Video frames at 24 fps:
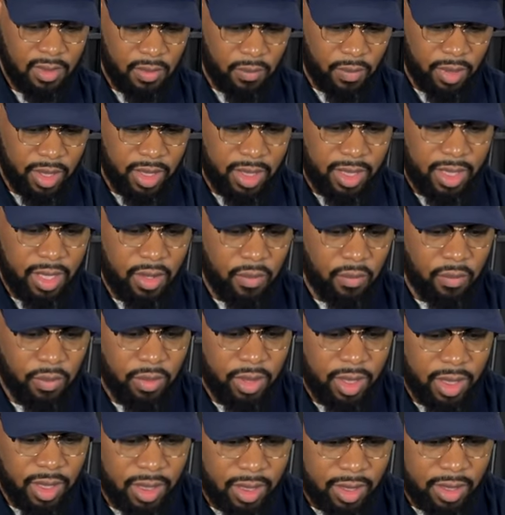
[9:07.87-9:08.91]
We're gonna get
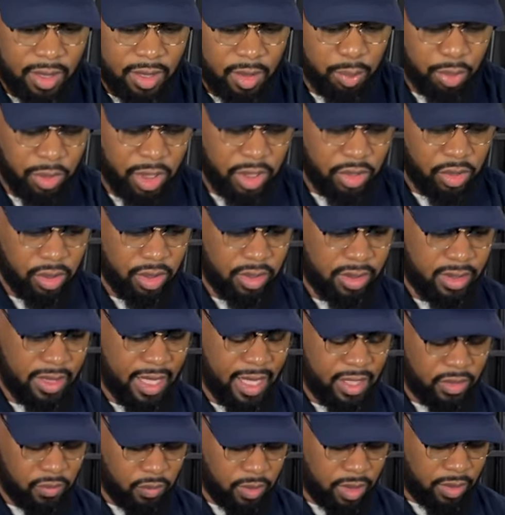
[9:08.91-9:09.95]
really good pressure because
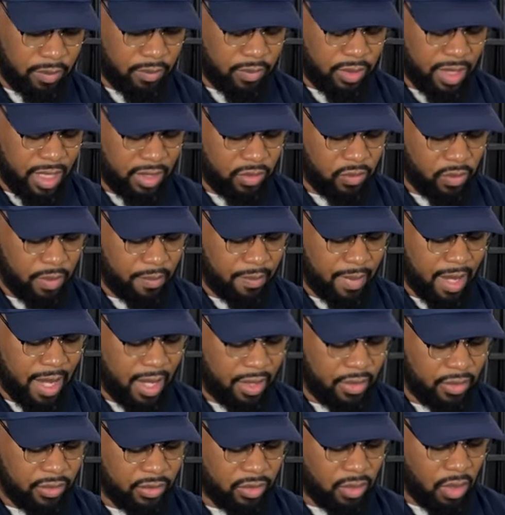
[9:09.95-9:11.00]
that's what that's what
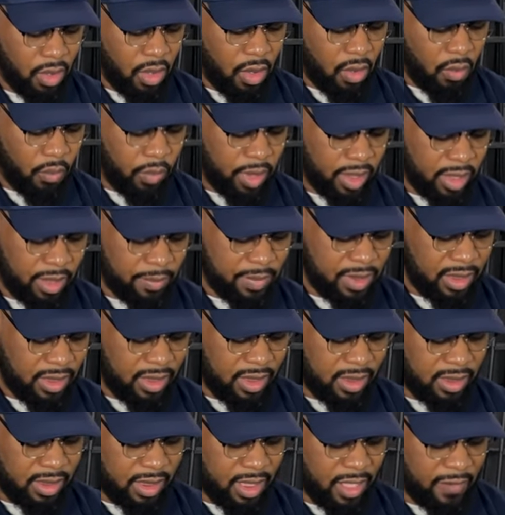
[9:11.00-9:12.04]
matters when it comes to
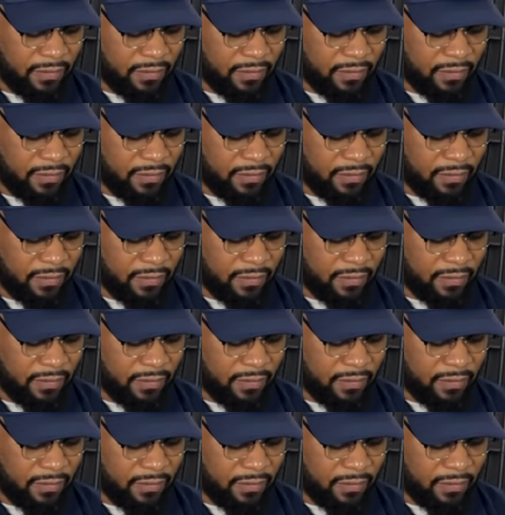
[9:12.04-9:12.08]
DTF,